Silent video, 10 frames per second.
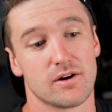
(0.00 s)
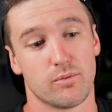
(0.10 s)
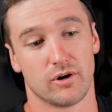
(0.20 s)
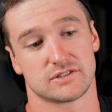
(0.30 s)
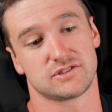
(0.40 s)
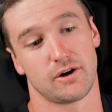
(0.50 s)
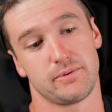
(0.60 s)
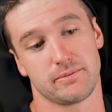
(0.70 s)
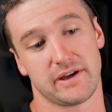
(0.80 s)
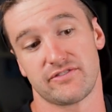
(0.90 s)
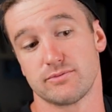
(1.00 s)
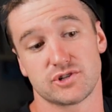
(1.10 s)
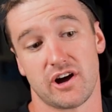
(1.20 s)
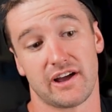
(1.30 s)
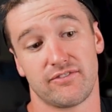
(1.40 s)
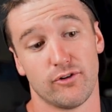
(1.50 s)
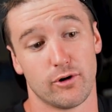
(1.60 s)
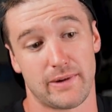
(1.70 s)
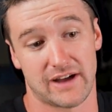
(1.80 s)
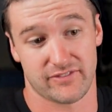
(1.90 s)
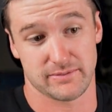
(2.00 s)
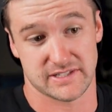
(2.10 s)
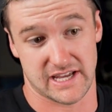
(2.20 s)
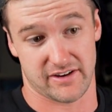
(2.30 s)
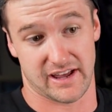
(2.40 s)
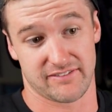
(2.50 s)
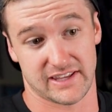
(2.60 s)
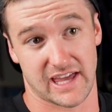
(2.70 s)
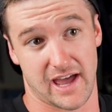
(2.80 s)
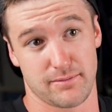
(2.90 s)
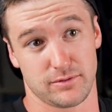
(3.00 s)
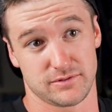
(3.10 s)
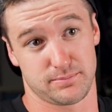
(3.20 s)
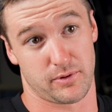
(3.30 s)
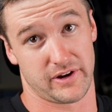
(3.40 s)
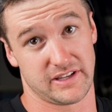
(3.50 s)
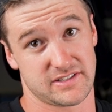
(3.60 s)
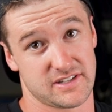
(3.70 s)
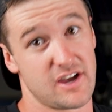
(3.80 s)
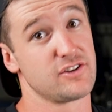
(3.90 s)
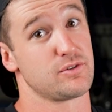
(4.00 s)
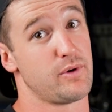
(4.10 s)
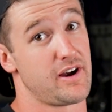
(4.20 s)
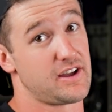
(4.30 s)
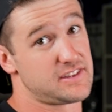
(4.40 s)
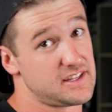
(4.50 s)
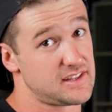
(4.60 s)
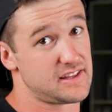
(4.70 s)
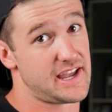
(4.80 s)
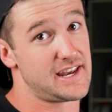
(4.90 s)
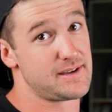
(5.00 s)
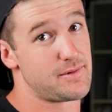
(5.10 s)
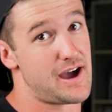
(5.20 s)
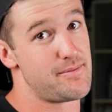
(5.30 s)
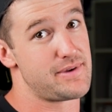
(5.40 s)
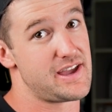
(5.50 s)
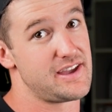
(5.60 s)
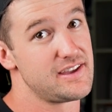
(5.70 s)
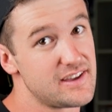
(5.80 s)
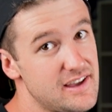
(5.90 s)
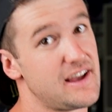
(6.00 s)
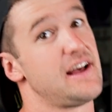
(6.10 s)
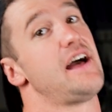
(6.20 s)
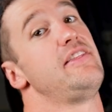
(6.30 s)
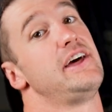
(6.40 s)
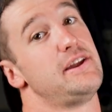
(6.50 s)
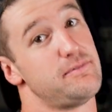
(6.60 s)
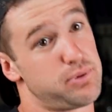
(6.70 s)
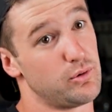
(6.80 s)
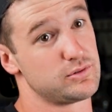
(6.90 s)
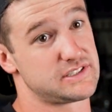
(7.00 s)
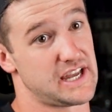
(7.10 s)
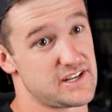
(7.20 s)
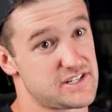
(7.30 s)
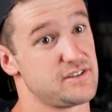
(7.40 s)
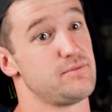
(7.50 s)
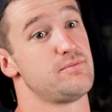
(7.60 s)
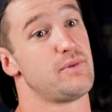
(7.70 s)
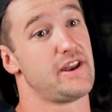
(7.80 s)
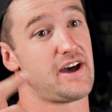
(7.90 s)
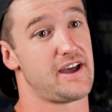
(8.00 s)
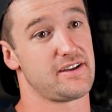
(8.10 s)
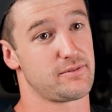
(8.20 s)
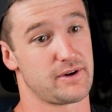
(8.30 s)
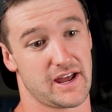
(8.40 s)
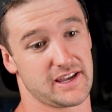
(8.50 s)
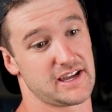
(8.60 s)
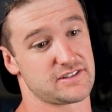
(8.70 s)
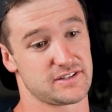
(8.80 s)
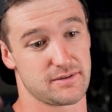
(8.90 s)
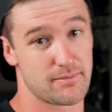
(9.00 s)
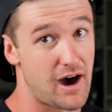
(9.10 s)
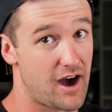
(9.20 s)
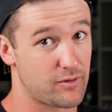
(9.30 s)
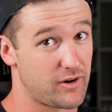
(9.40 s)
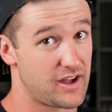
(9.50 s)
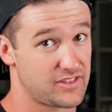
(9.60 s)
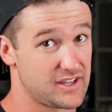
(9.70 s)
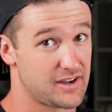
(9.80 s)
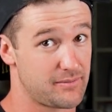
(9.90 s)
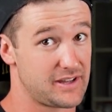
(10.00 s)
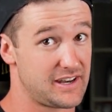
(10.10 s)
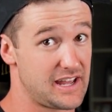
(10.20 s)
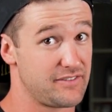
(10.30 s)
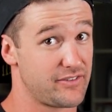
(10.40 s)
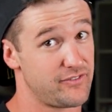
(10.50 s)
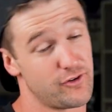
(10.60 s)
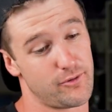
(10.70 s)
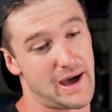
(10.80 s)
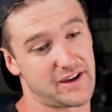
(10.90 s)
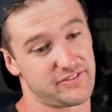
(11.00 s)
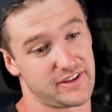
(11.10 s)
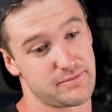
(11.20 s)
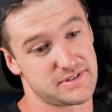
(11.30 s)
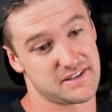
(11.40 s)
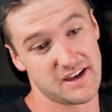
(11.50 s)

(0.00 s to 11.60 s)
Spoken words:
What's stopping me from trying 4 backflips now and have the cables points to where I think the landing might be? And then it pulls tension when I get to the mark where I think I'm gonna need for 4 backflips.